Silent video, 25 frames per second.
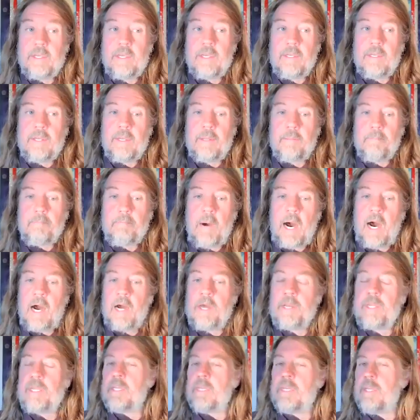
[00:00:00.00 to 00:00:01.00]
and
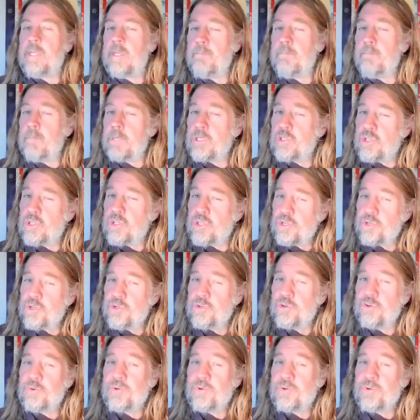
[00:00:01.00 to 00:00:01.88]
embodied and mature